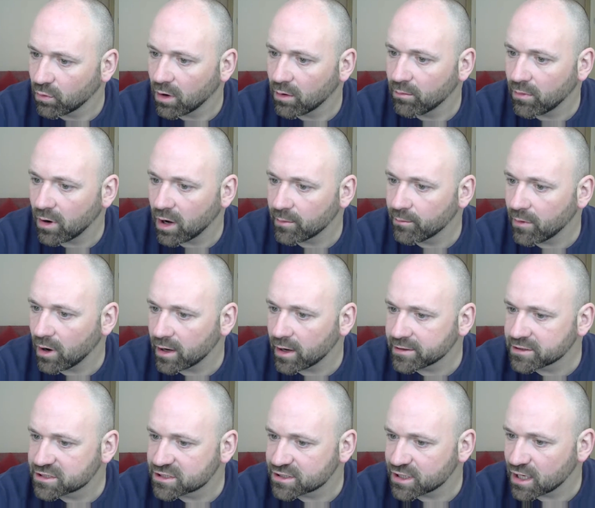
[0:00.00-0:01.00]
Well,
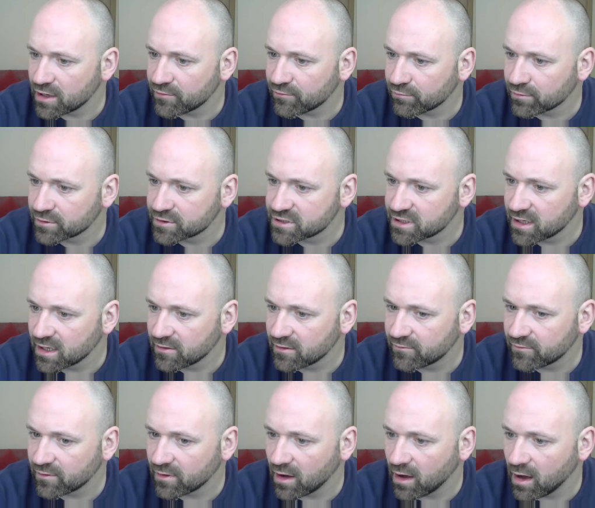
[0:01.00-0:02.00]
mine's shift, Rajiv,
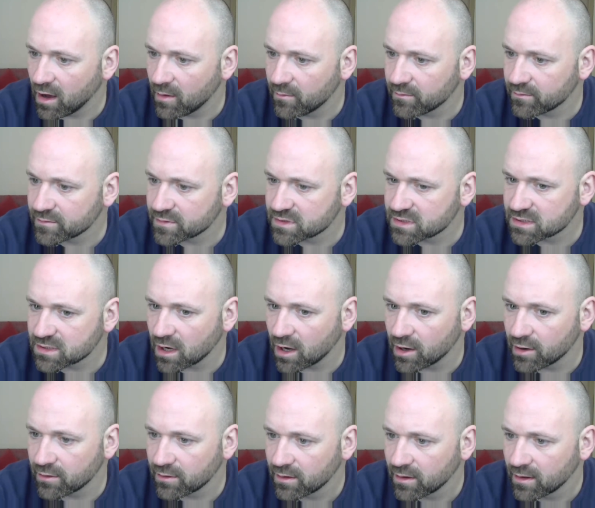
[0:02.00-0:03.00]

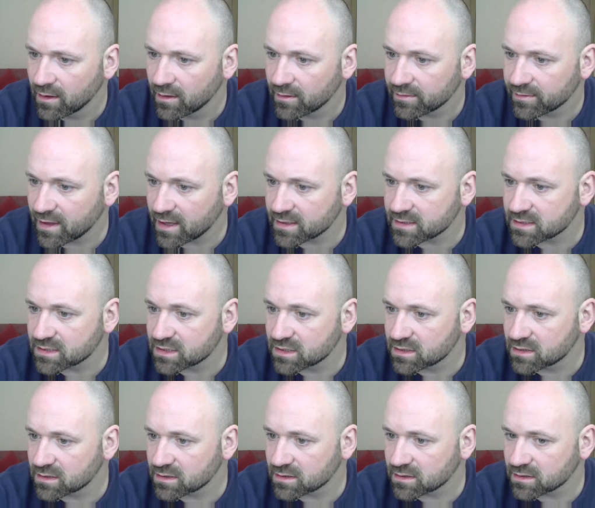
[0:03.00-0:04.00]
so that's
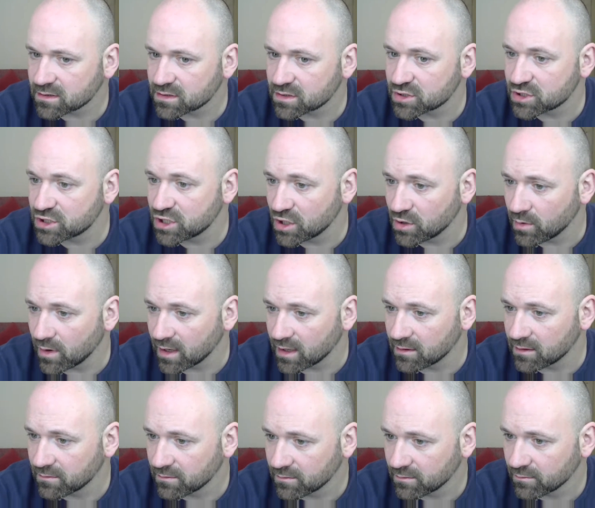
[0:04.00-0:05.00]

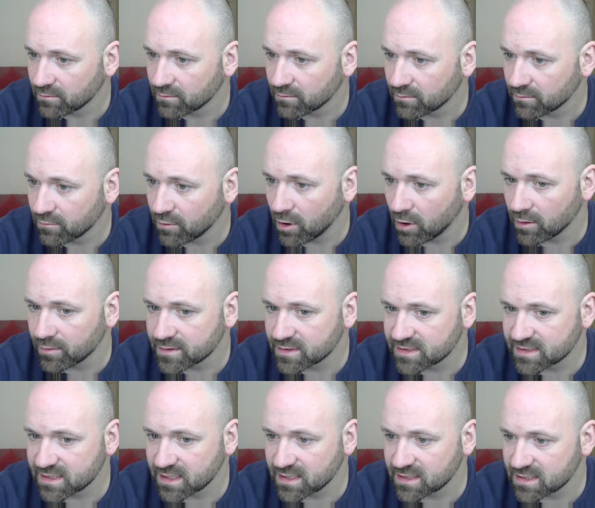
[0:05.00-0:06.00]
TUI rather than
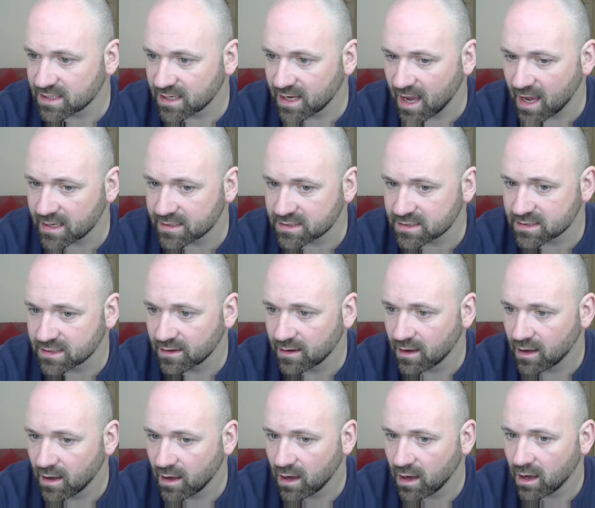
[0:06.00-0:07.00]
CCS.
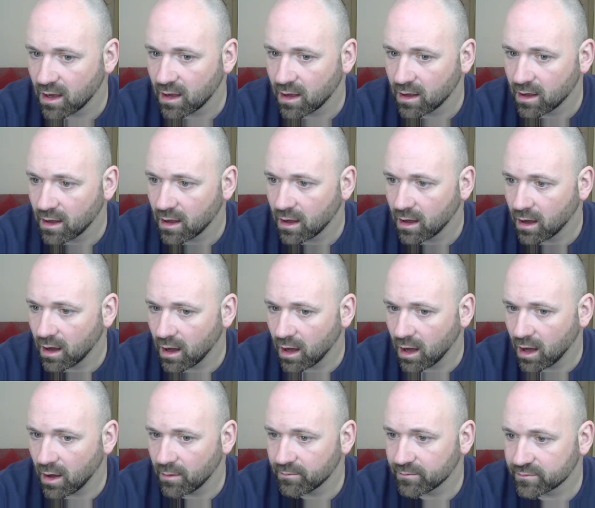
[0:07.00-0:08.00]

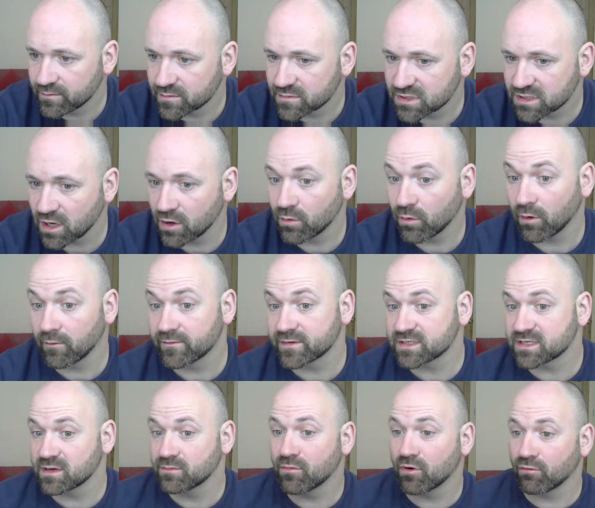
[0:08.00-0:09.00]
So
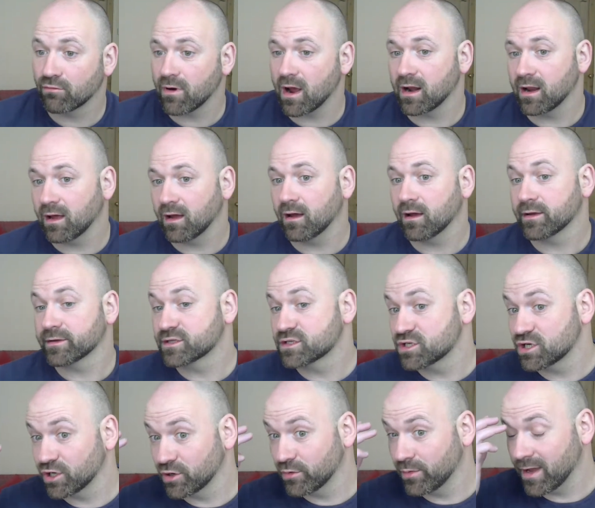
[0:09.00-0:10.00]
obviously Morella are
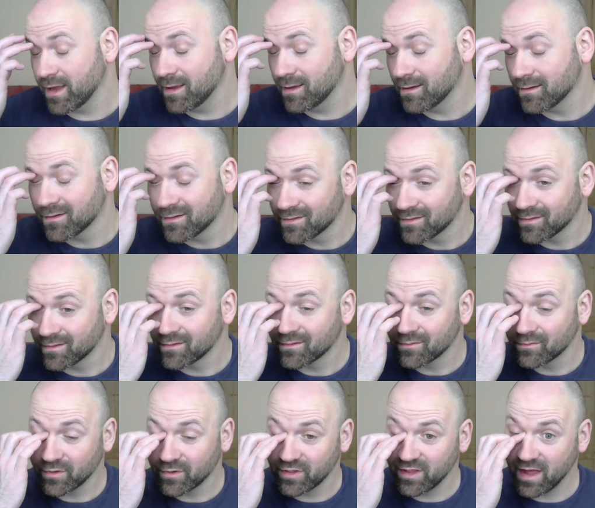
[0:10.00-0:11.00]
TUI,
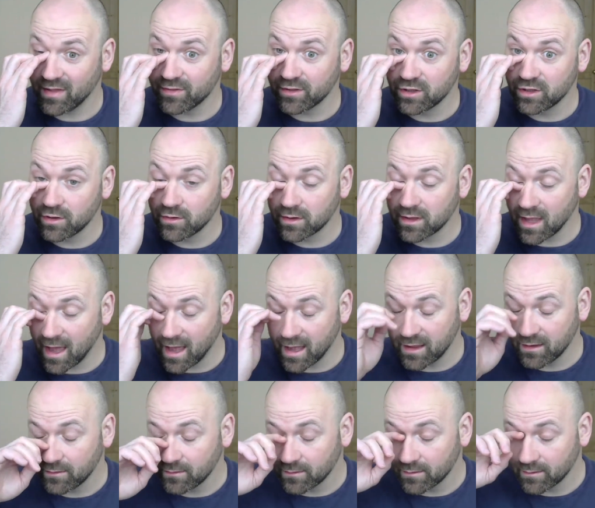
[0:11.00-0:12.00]
but they're the
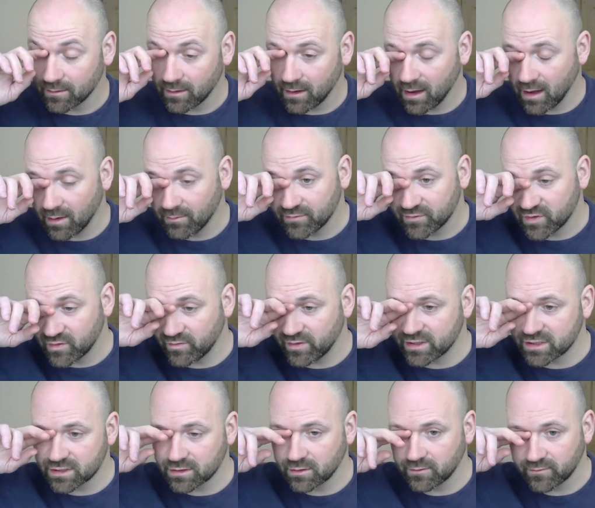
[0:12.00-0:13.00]
UK
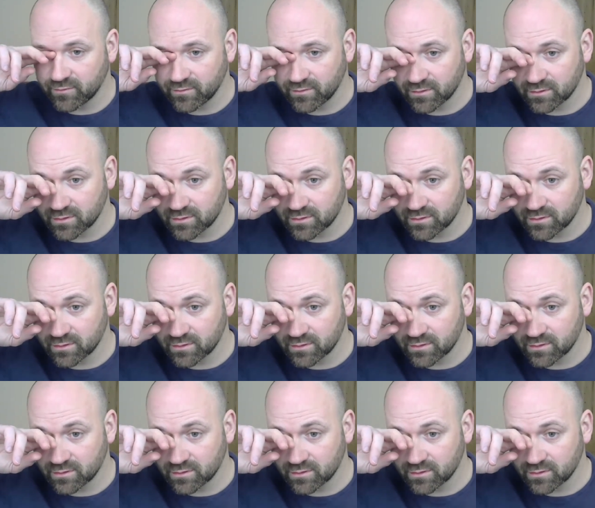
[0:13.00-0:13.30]
division of